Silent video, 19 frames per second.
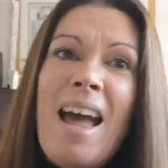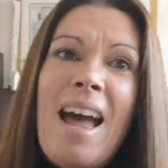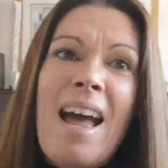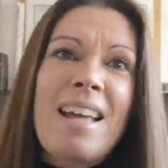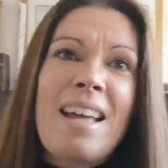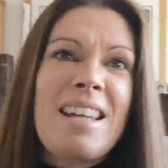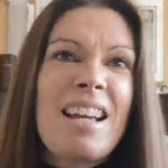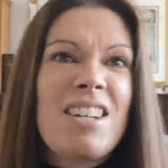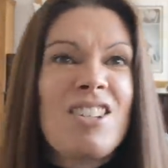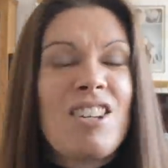
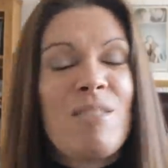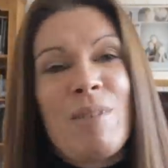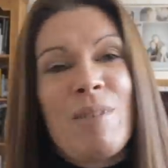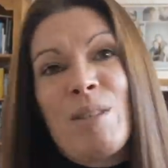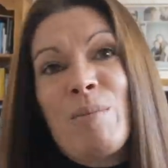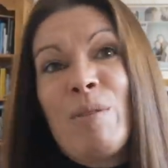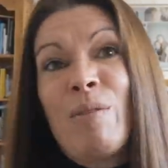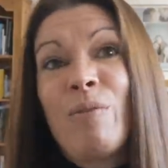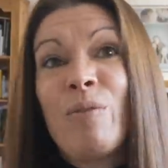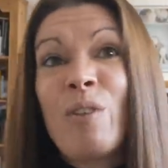And actually it
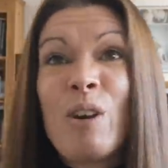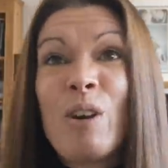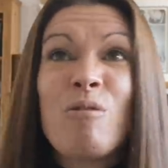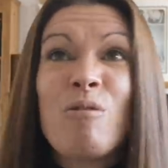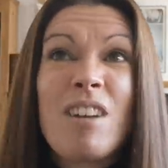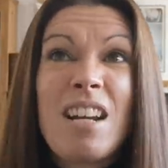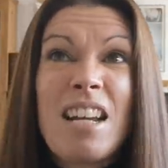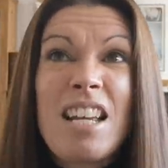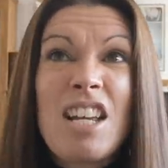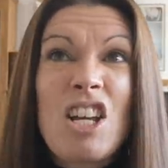makes me feel
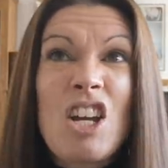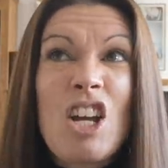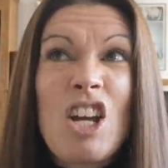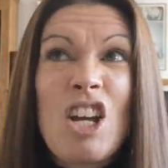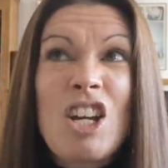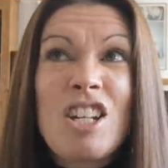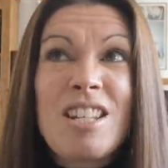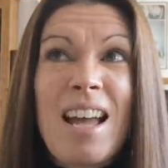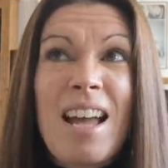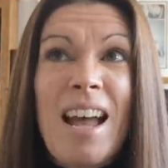really good.